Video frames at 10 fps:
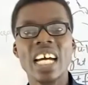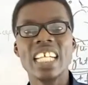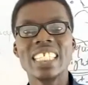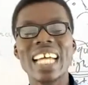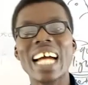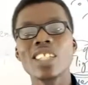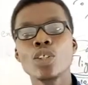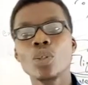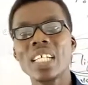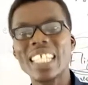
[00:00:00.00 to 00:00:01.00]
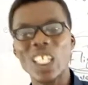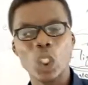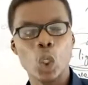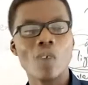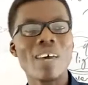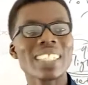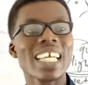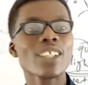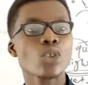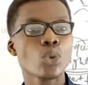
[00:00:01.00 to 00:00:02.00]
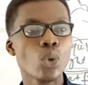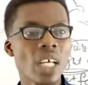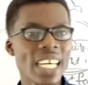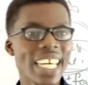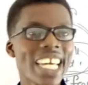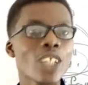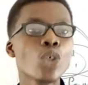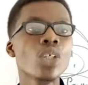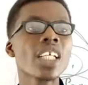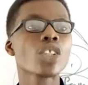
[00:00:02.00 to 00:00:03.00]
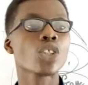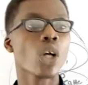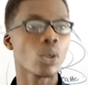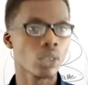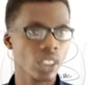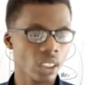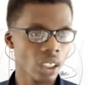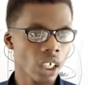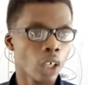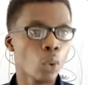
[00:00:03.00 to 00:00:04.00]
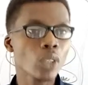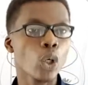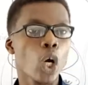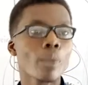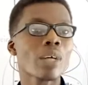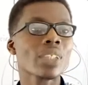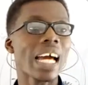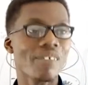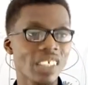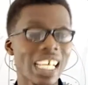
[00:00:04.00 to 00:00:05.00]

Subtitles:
their urine is converted to a uric salt, which will come out with their feces.